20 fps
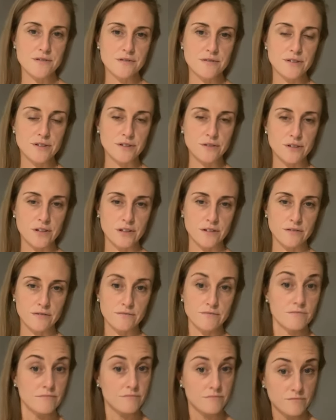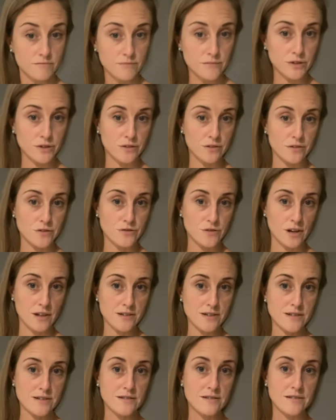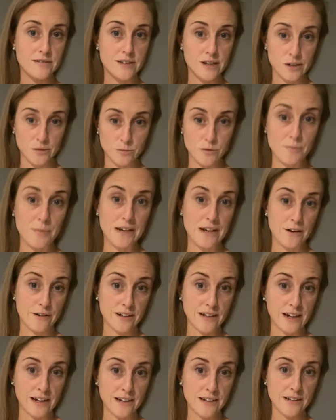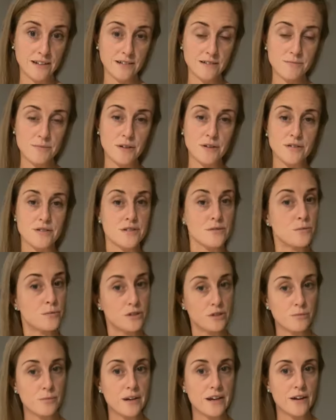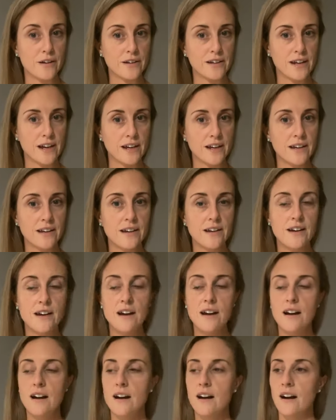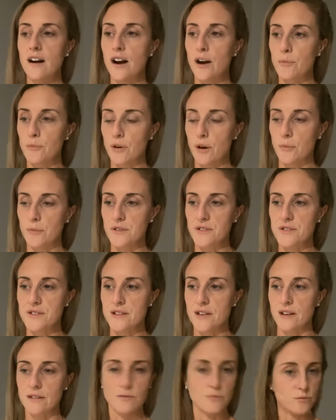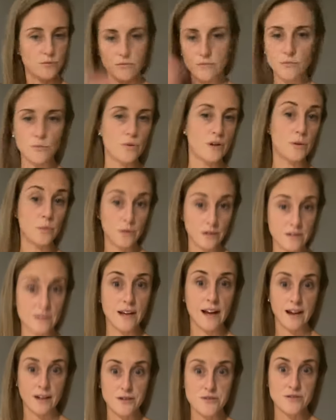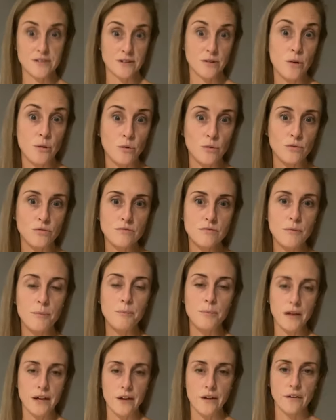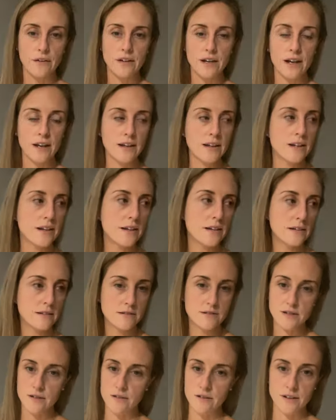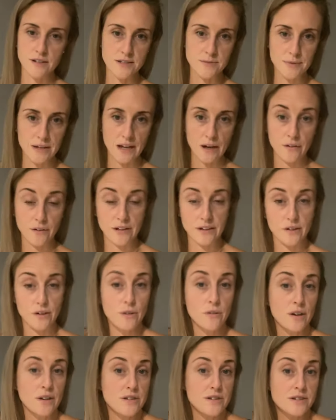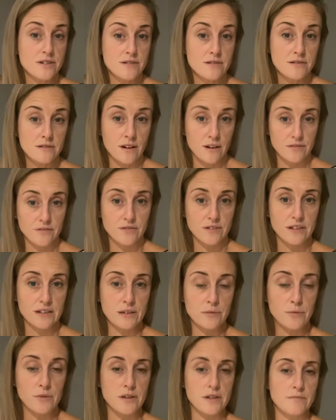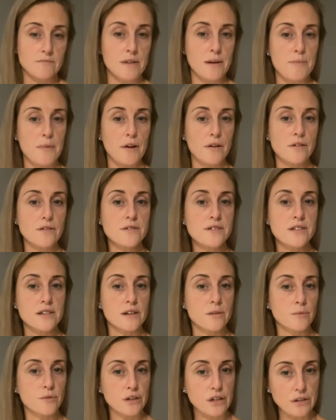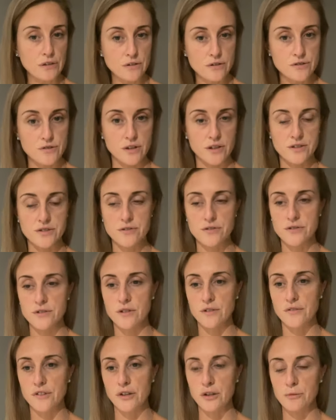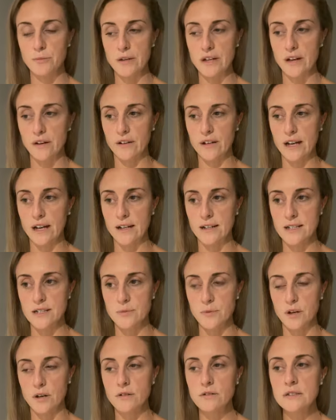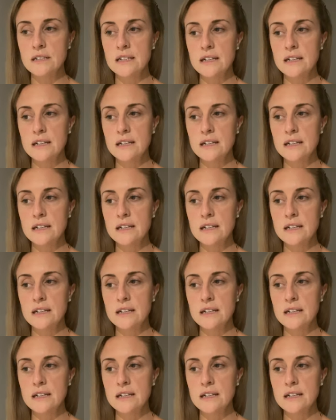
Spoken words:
you can trust that it will be okay, because it will be okay. I promise that we will actually all be okay. Don't ask me how I know. I feel it within my bones, and I want you to trust yourself that you'll be okay as well.